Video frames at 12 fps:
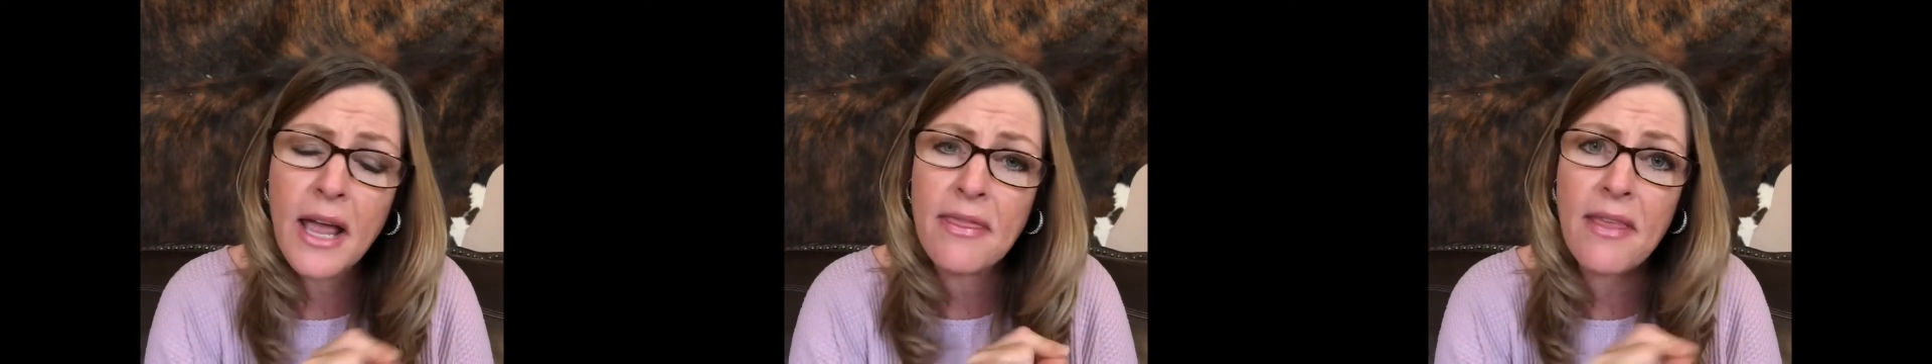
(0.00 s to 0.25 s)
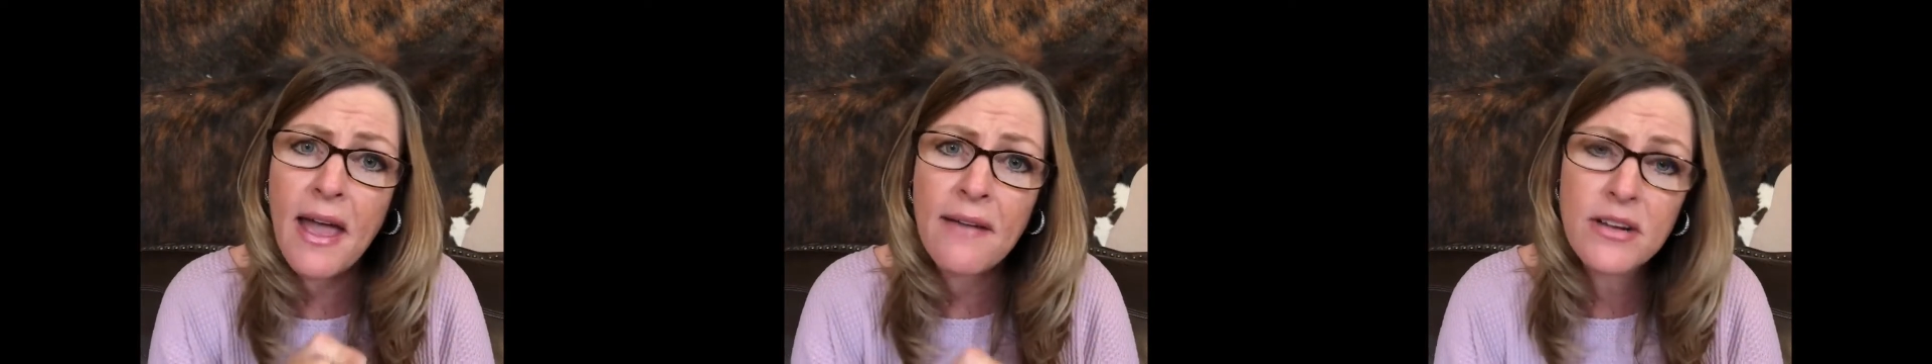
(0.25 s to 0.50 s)

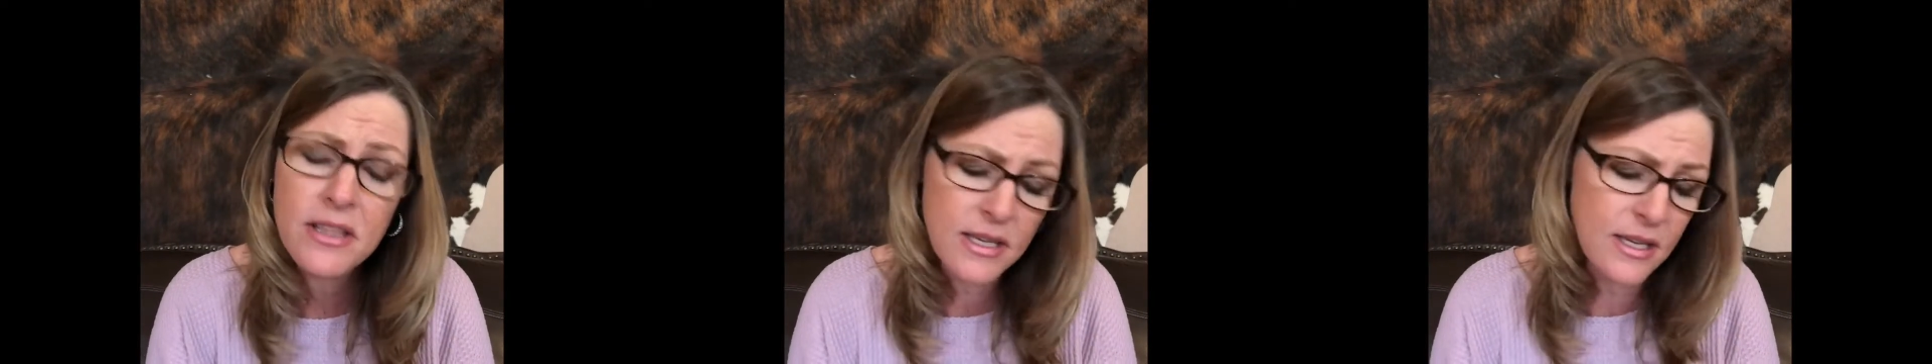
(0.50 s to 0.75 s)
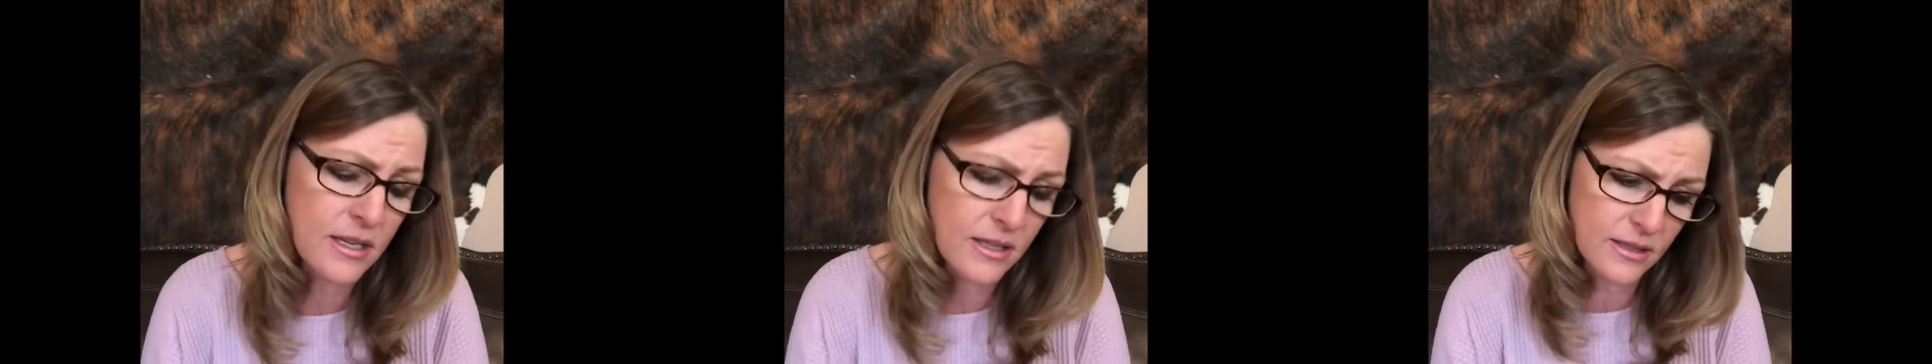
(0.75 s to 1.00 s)
and the
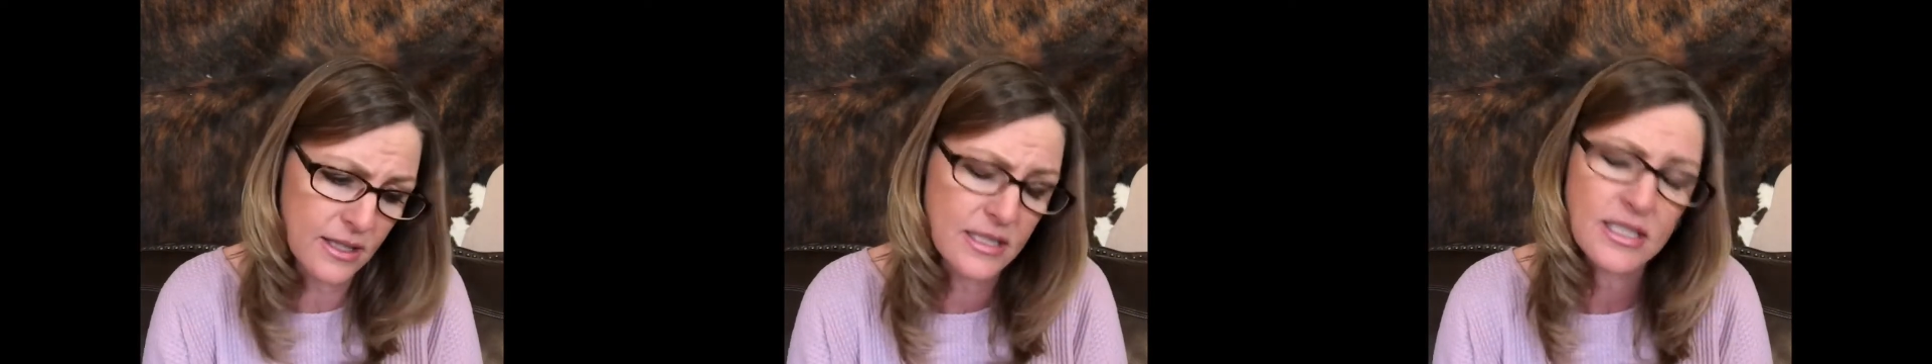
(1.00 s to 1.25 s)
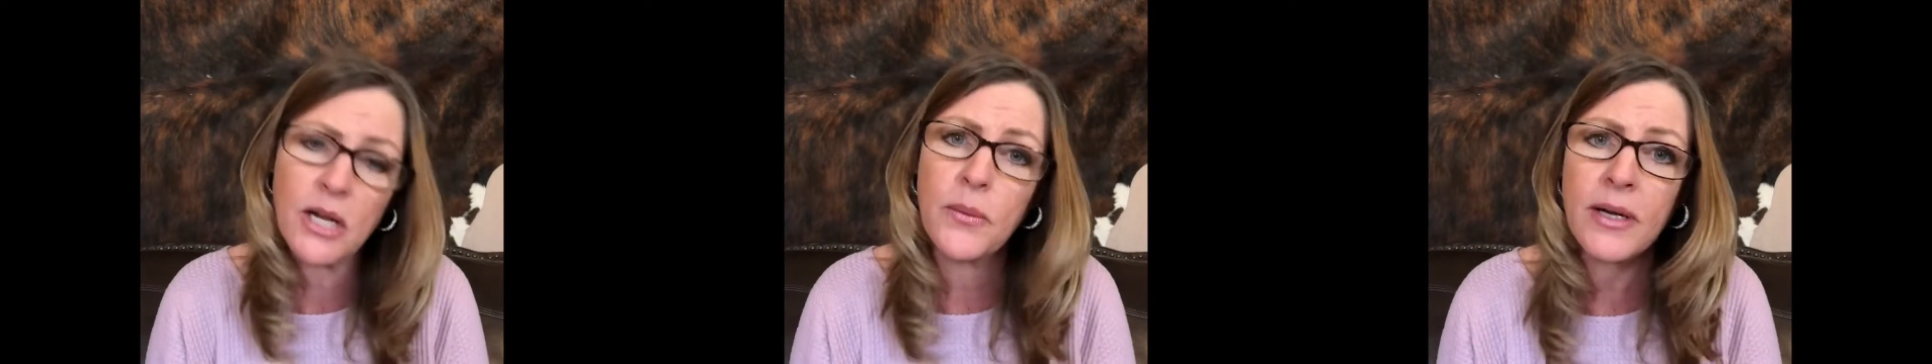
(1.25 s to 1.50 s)
everything
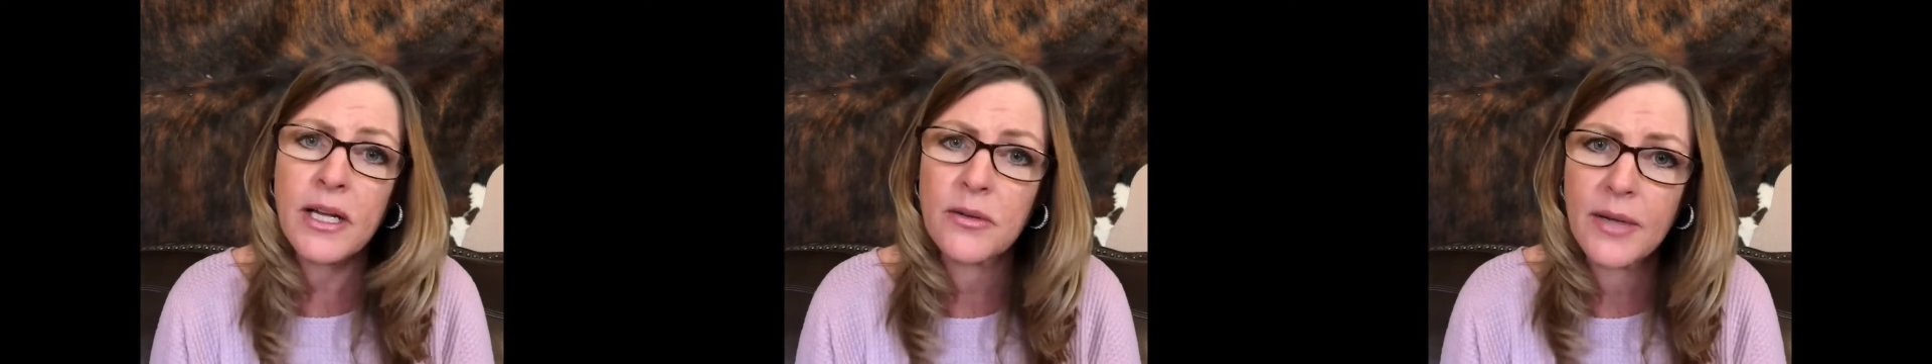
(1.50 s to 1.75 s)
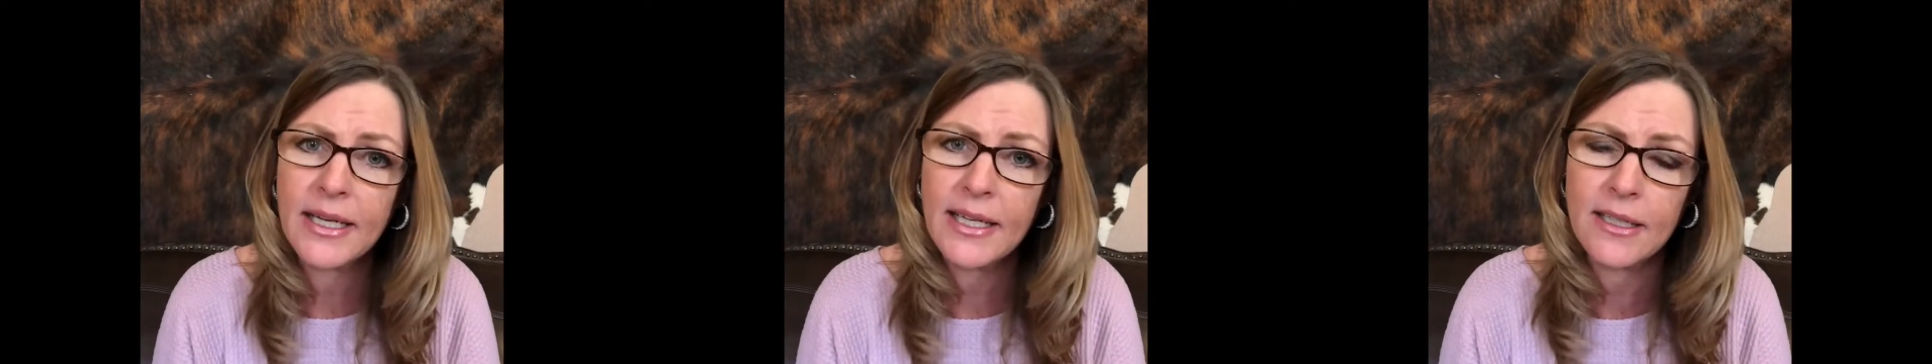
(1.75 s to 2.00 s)
that's going on
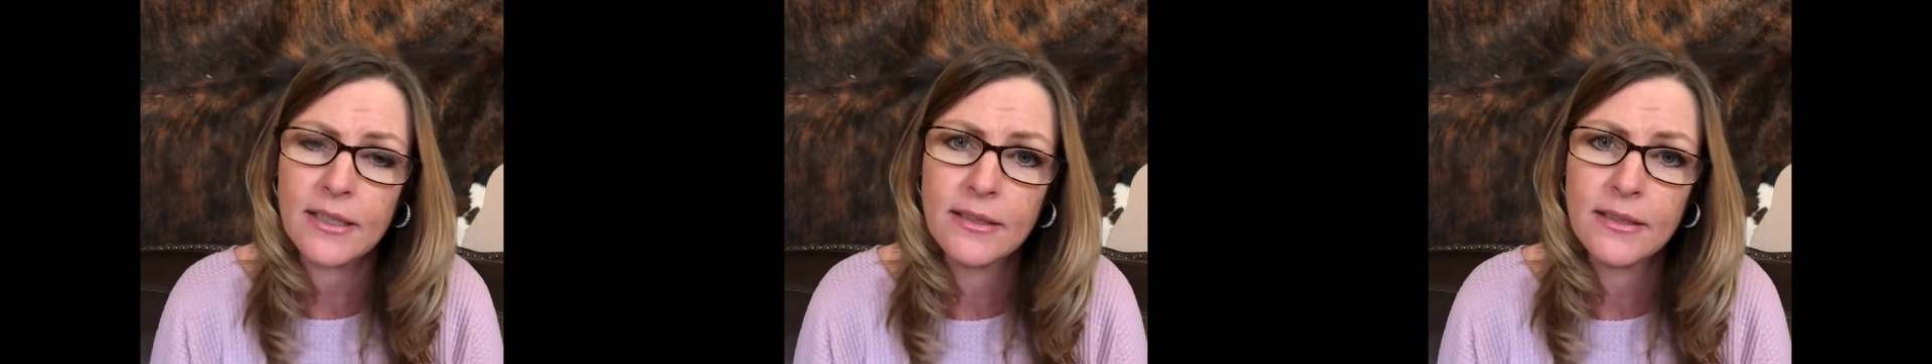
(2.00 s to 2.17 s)
right here.